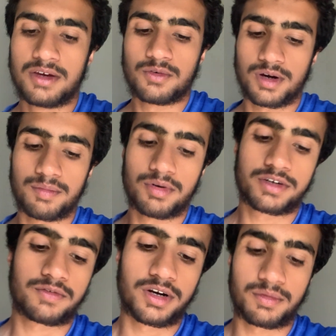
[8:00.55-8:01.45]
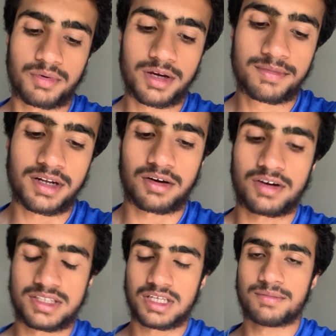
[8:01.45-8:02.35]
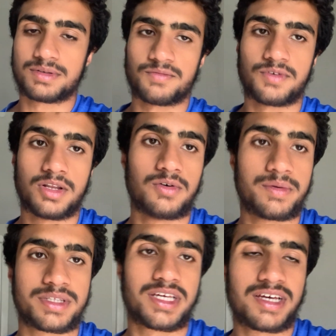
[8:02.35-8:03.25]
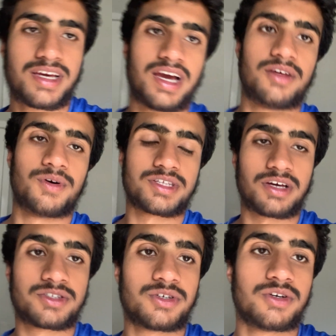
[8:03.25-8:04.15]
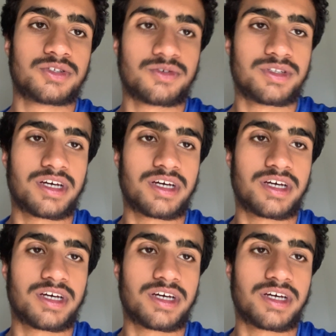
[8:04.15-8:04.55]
who I booked for an appointment, I gotta send him some follow-ups. Anyways, I'll see you soon.